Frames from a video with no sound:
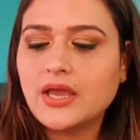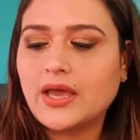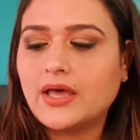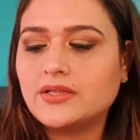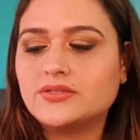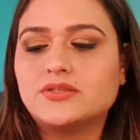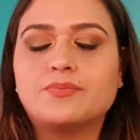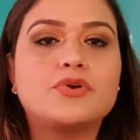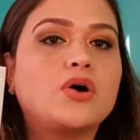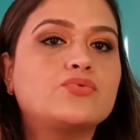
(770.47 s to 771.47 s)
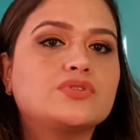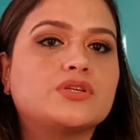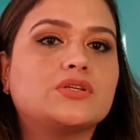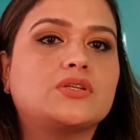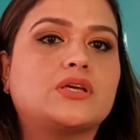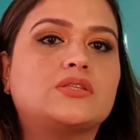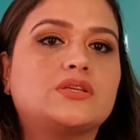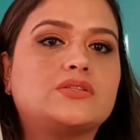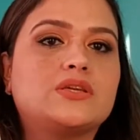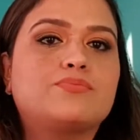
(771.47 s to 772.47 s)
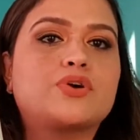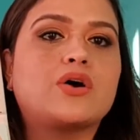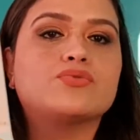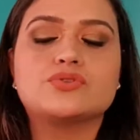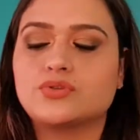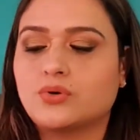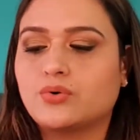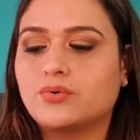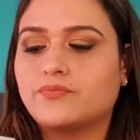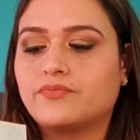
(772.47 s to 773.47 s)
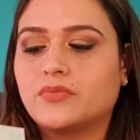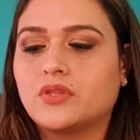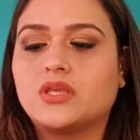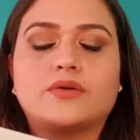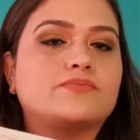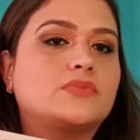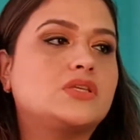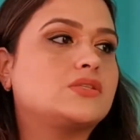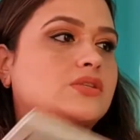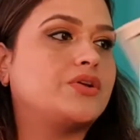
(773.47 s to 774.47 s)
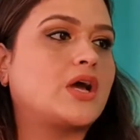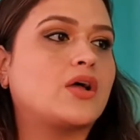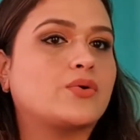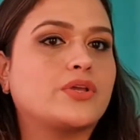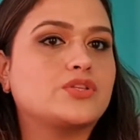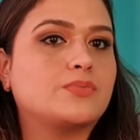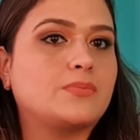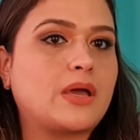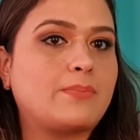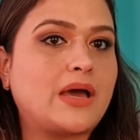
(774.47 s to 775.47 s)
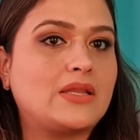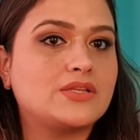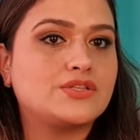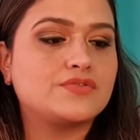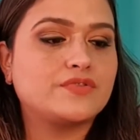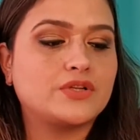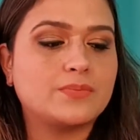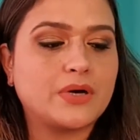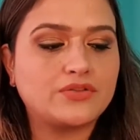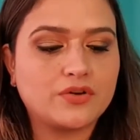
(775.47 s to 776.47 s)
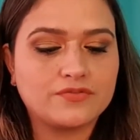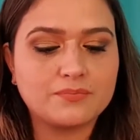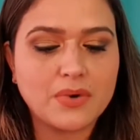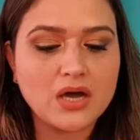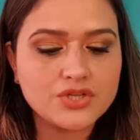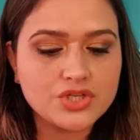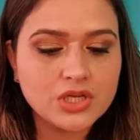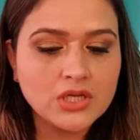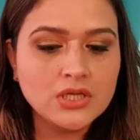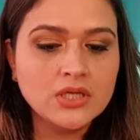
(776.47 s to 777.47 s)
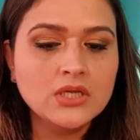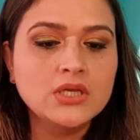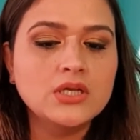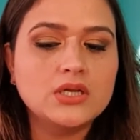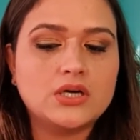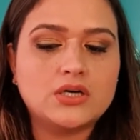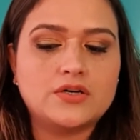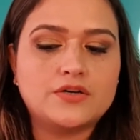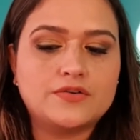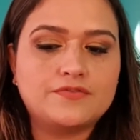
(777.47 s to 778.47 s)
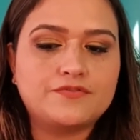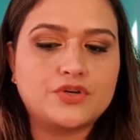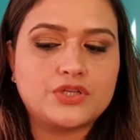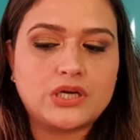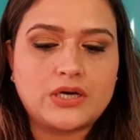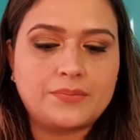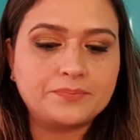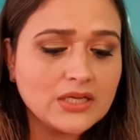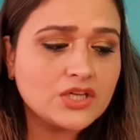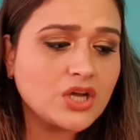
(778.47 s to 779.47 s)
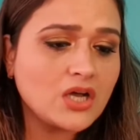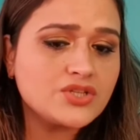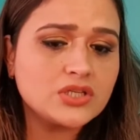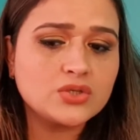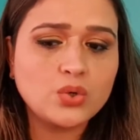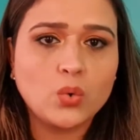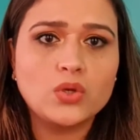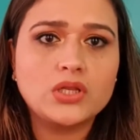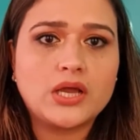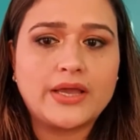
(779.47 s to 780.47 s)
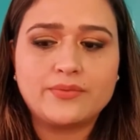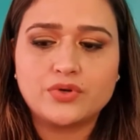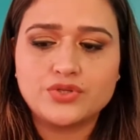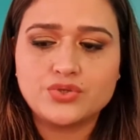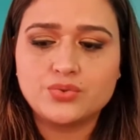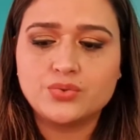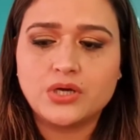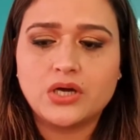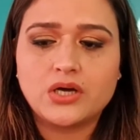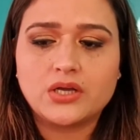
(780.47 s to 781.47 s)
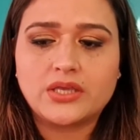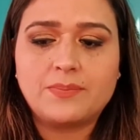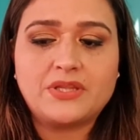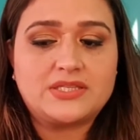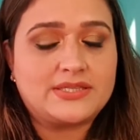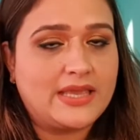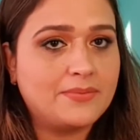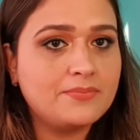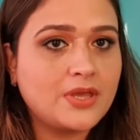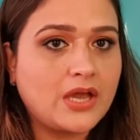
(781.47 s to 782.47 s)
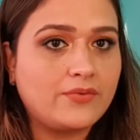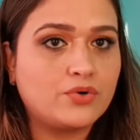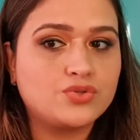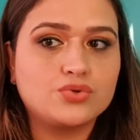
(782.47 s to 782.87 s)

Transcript: and the browns here and the deep browns. So yeah, these 3 are going to be my palettes for the month of March. For the Kajal Kohl, I want to keep it same. I want